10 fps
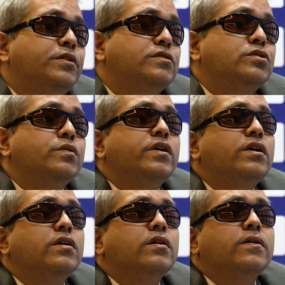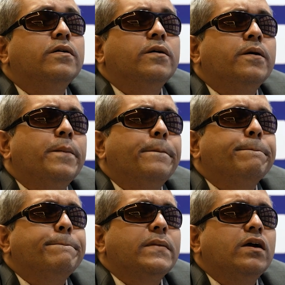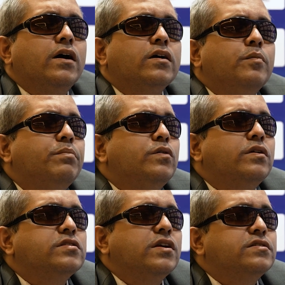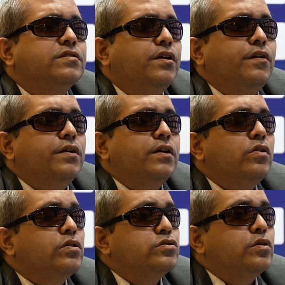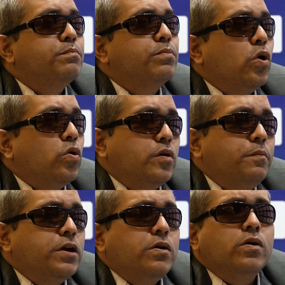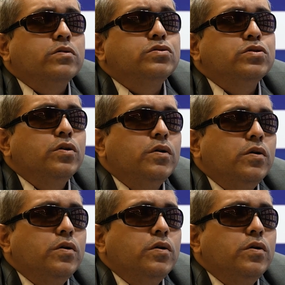pursuing a computer science career also broke, because